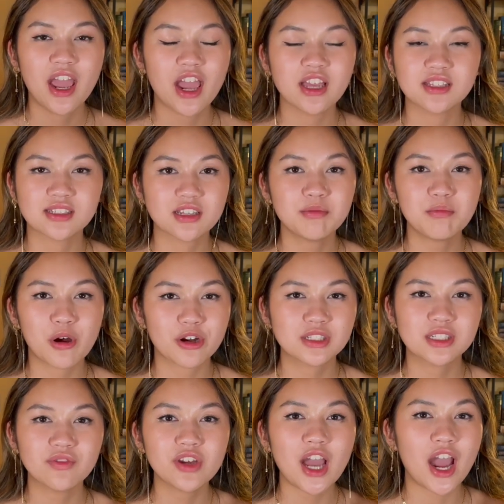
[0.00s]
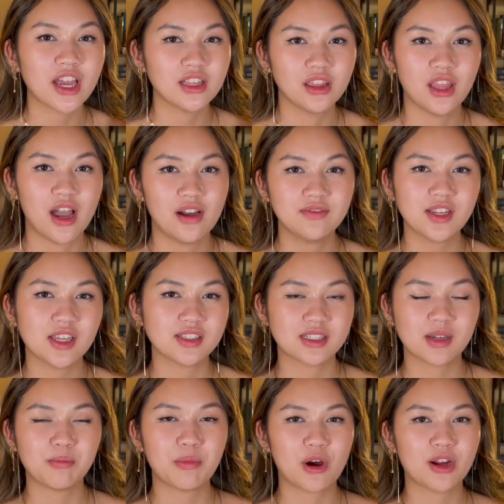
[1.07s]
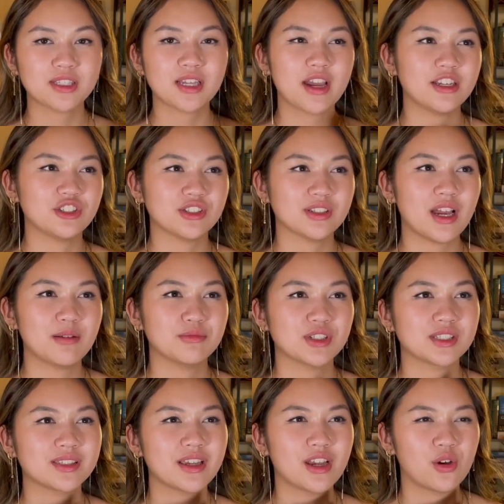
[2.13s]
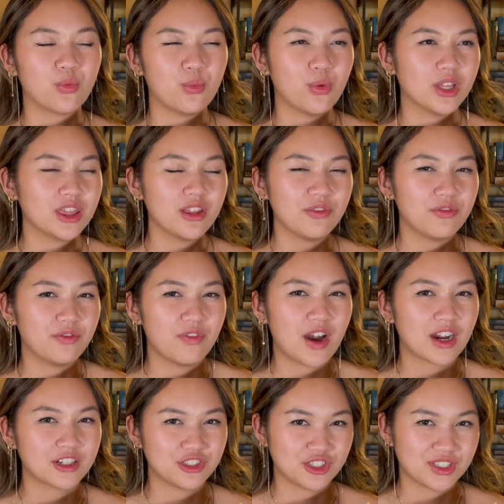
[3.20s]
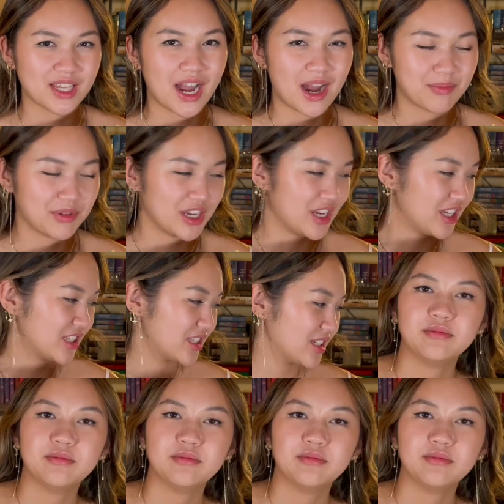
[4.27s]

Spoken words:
and some parts of it I loved, and some parts I'm just like, what the fuck just happened?